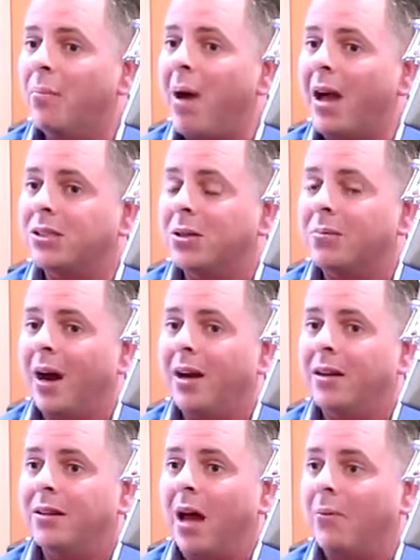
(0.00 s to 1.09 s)

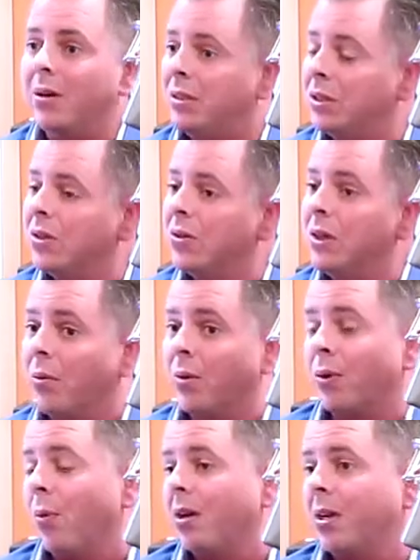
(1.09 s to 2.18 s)
mastermind that we do, with
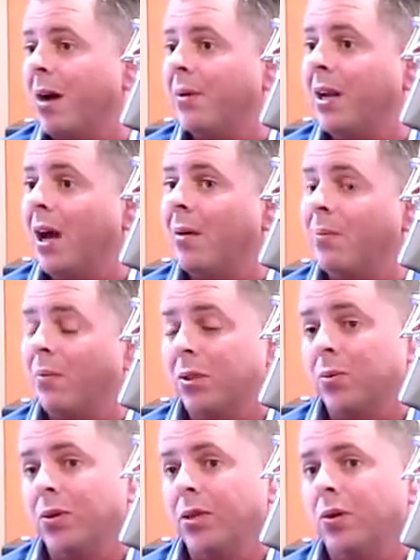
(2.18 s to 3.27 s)
the one coming up, what's
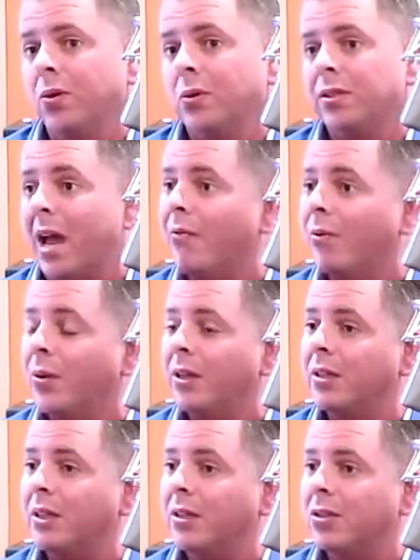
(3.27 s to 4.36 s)
really cool is everyone
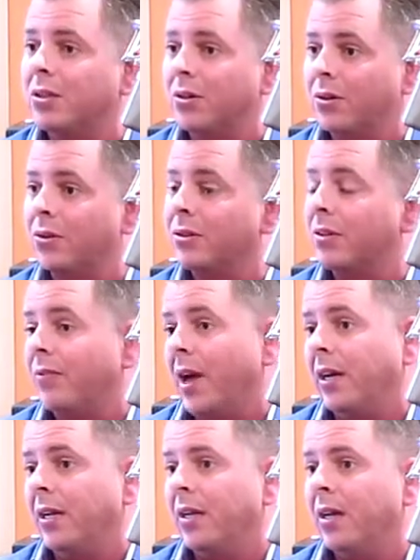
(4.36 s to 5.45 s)
in the inner circle is
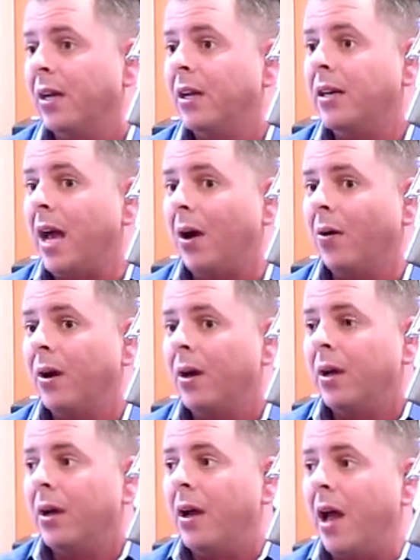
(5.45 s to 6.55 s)
invited. Now,
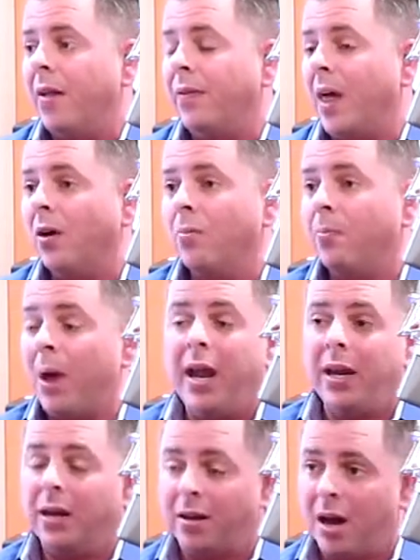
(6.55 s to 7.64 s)
and they don't pay
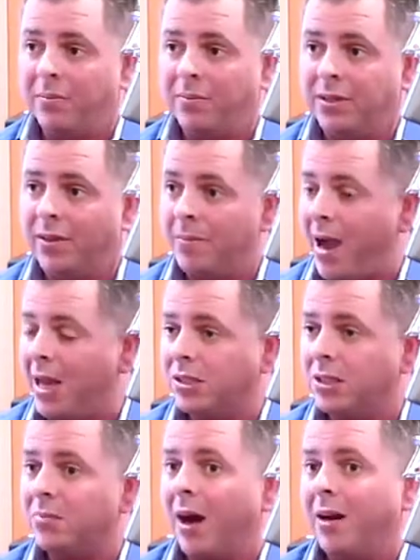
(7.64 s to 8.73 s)
to come to the
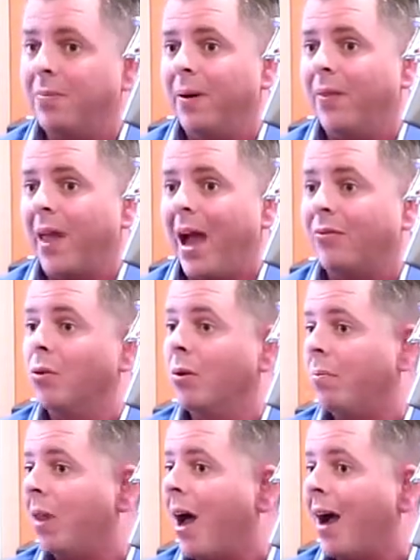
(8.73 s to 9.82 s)
mastermind, but they have to
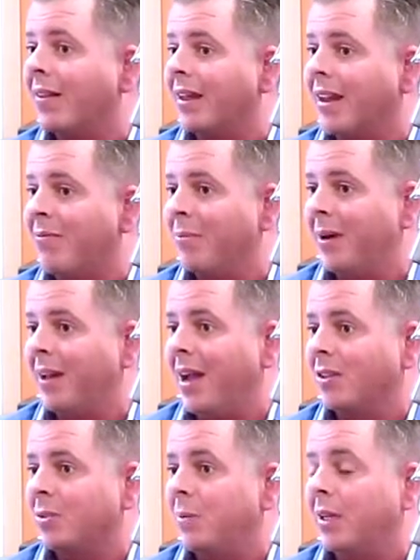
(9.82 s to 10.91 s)
apply like everybody
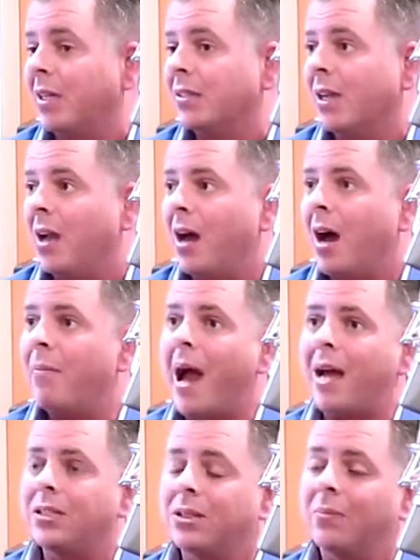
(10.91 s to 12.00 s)
else, because a
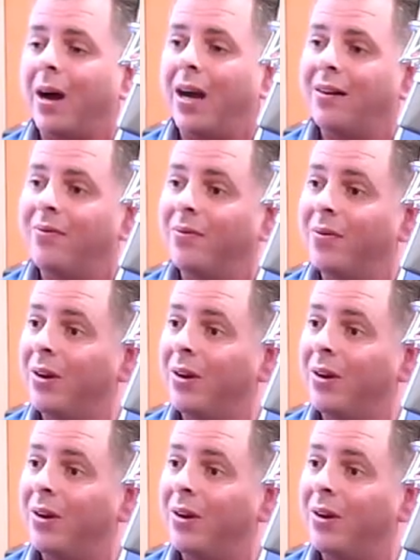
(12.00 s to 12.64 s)
mastermind,